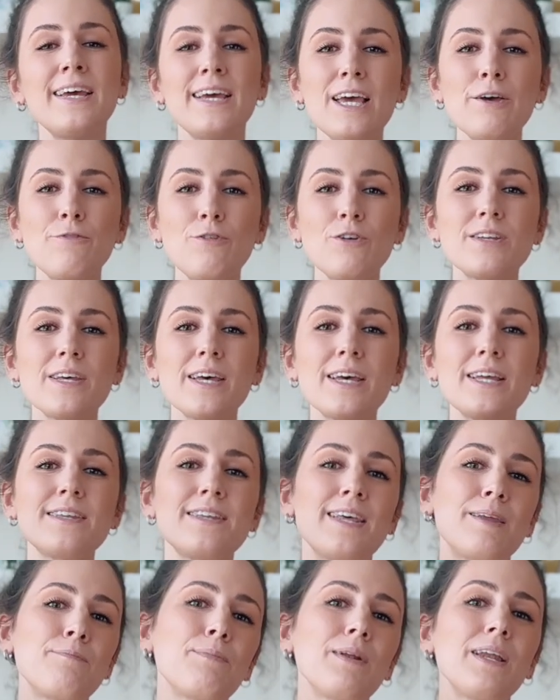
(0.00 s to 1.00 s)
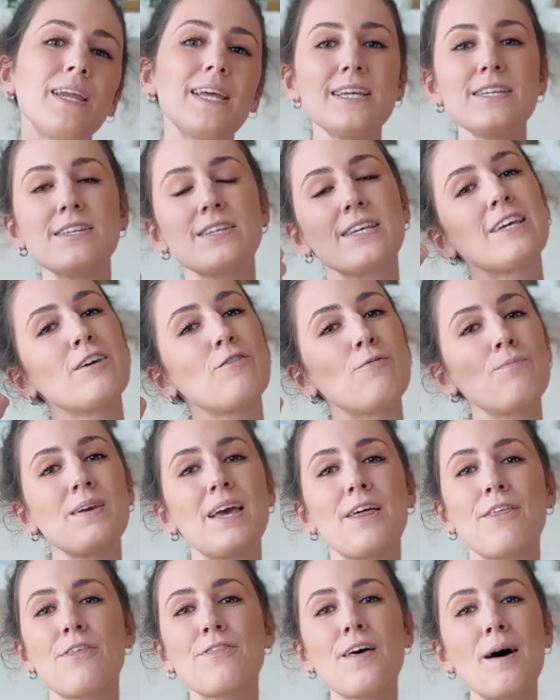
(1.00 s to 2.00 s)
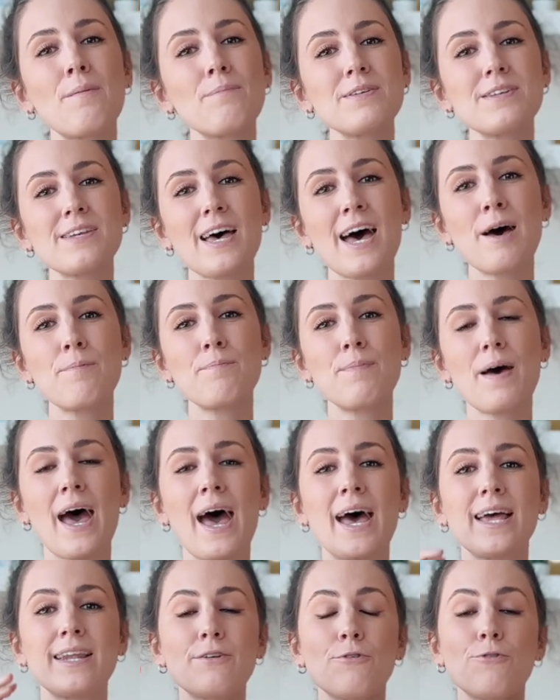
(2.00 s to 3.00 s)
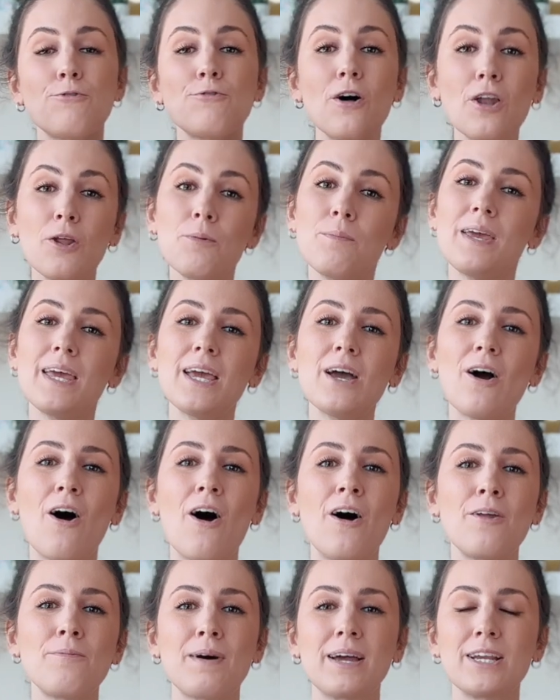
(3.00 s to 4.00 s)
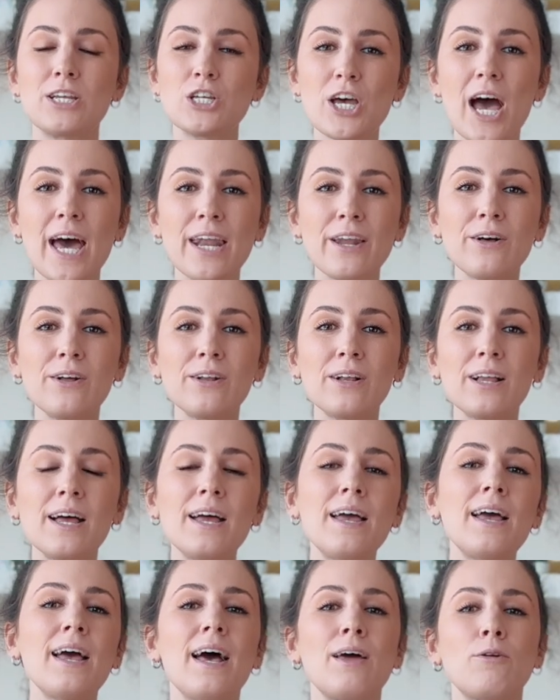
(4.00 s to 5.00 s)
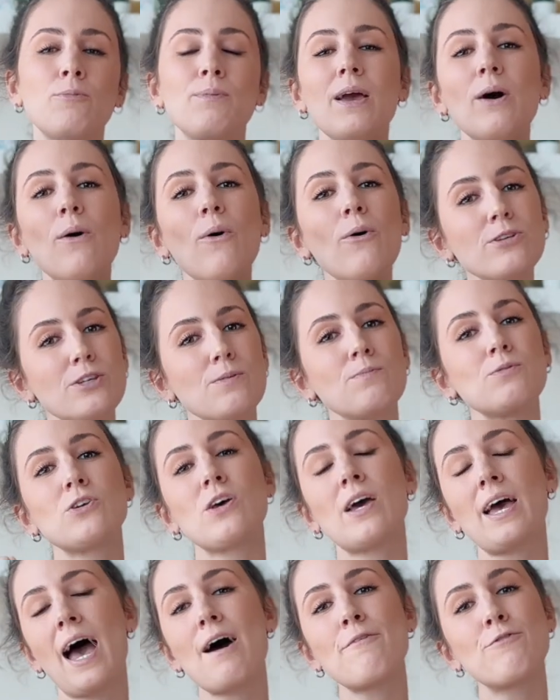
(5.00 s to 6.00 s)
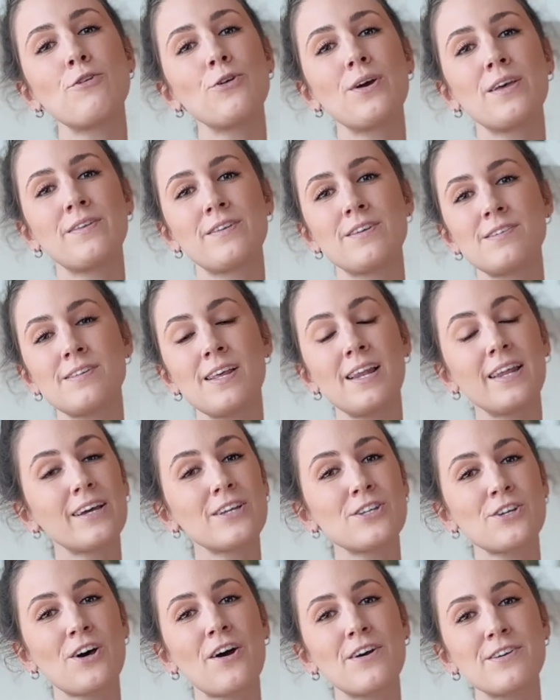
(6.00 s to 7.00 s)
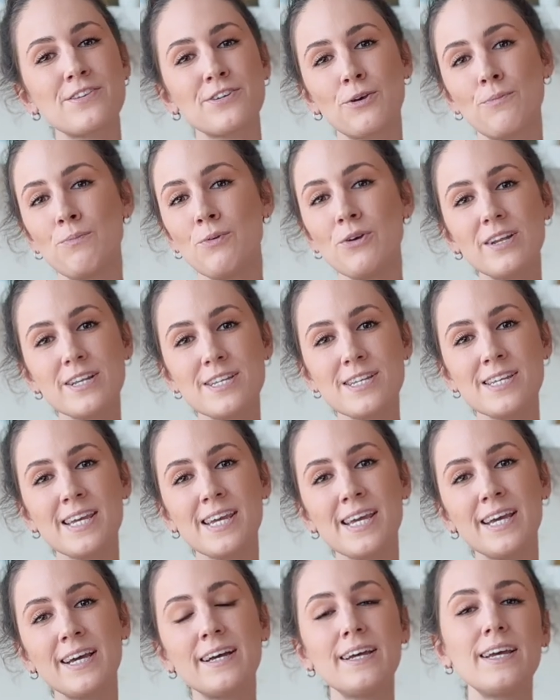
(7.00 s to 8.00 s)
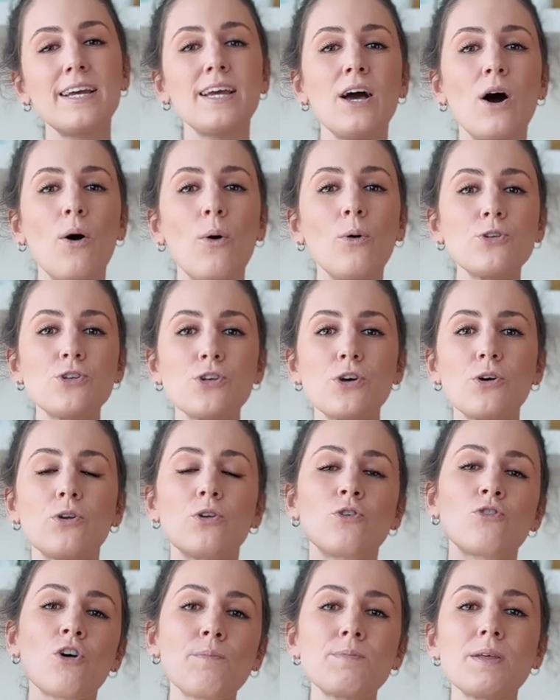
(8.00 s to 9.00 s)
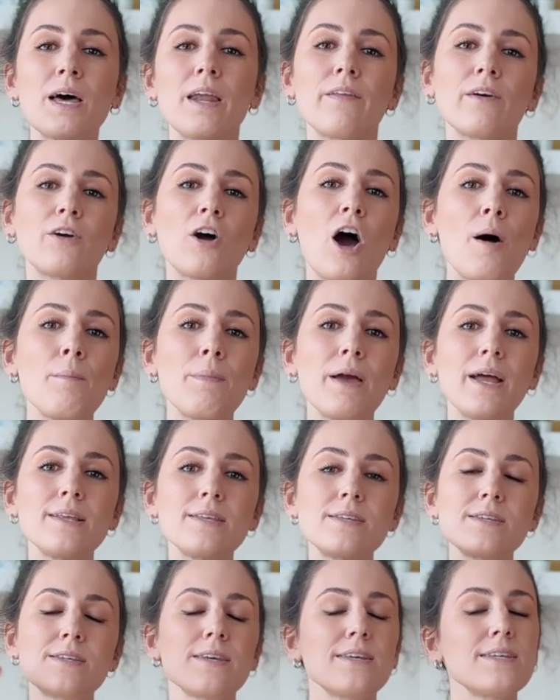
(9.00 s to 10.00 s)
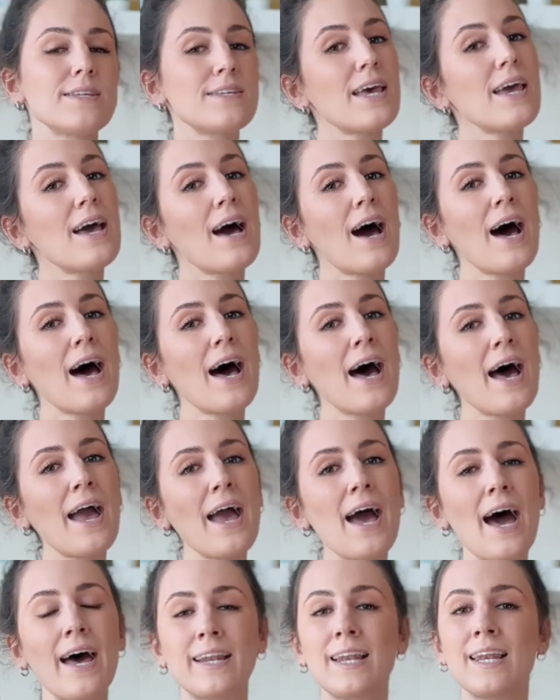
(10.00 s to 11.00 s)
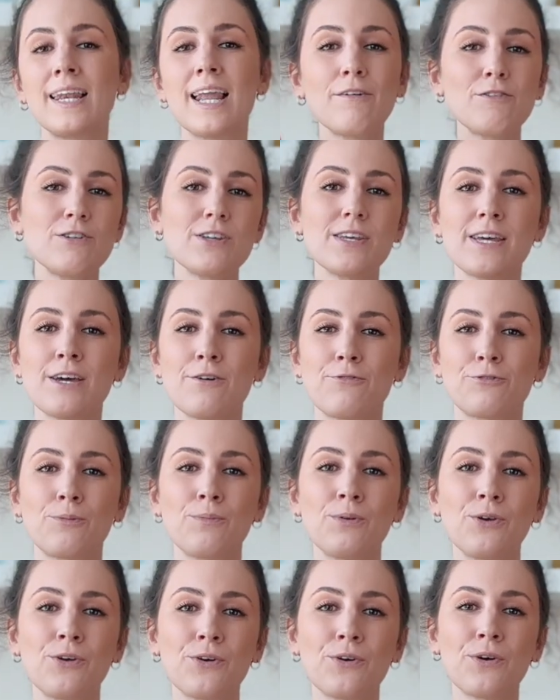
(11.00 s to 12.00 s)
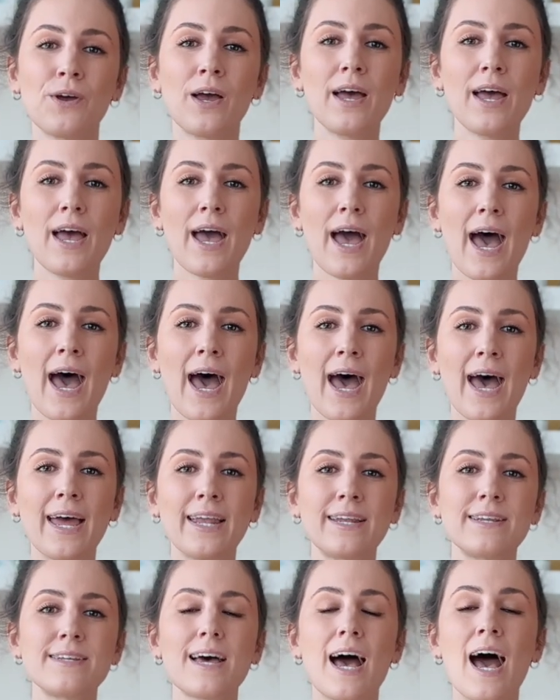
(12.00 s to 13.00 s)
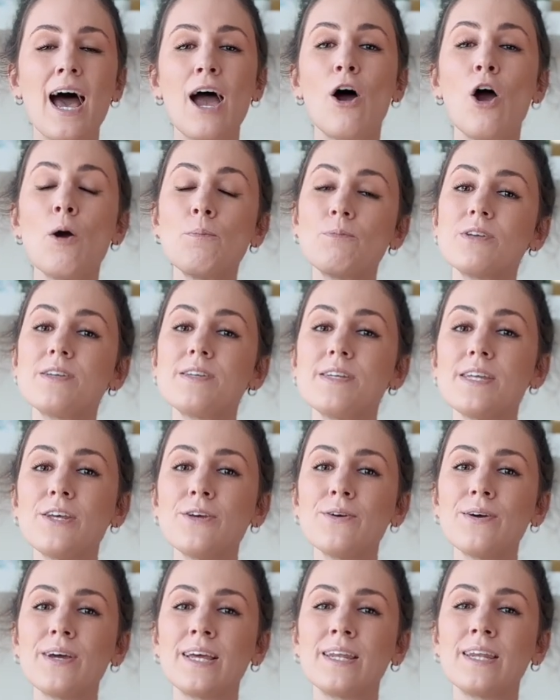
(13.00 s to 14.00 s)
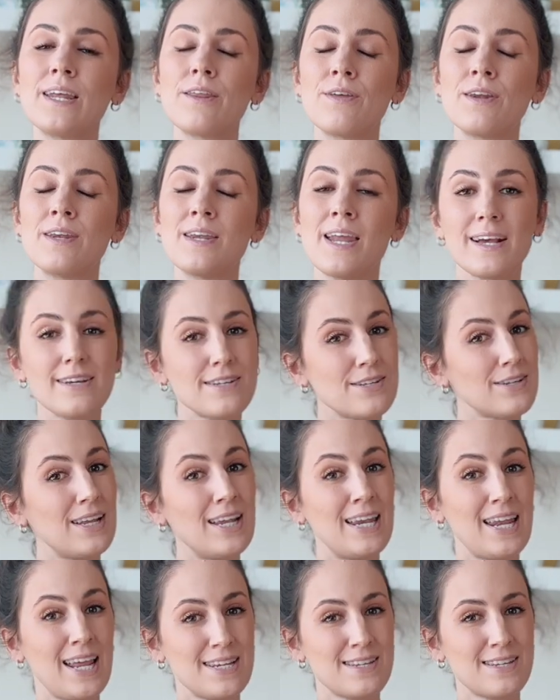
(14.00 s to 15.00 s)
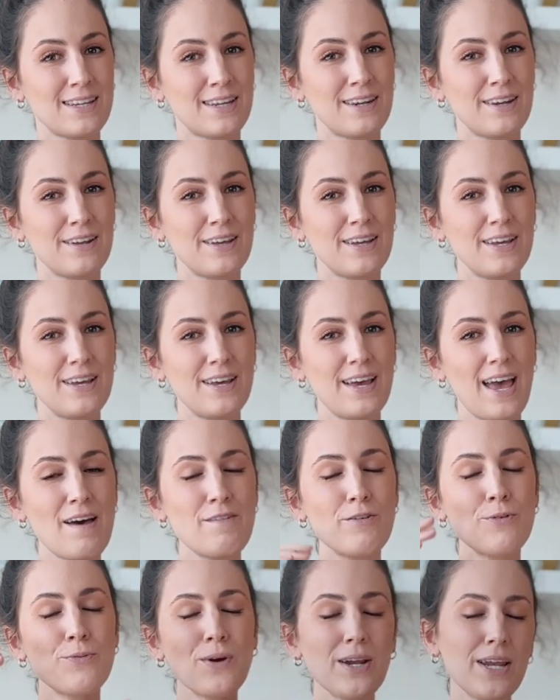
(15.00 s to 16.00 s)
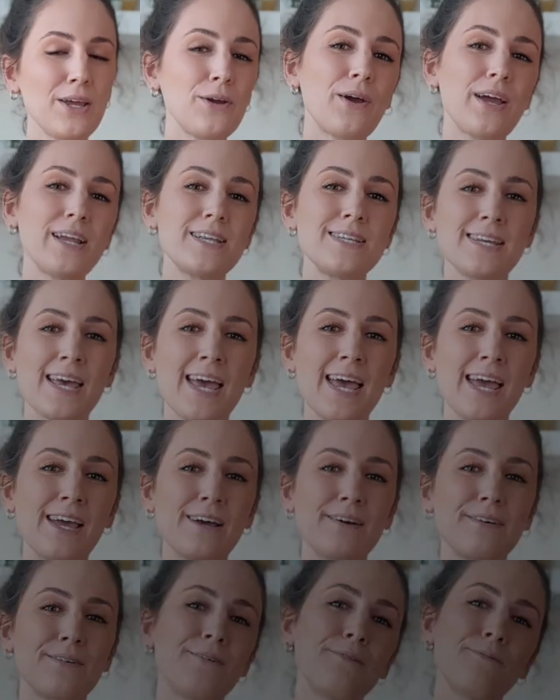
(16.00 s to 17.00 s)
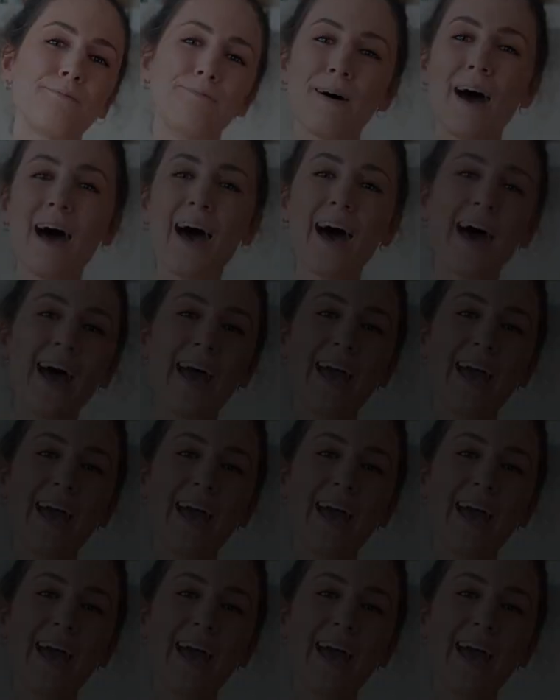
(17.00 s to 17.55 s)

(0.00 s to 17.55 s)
If you did, then please give me a thumbs up and follow me on my channel. It'd be awesome to have you in the Stellar Guitarist community. Also, drop down in the comments, say hi, I'd love to hear from you, and I hope to see you in the next lesson. Have a really great day. Bye!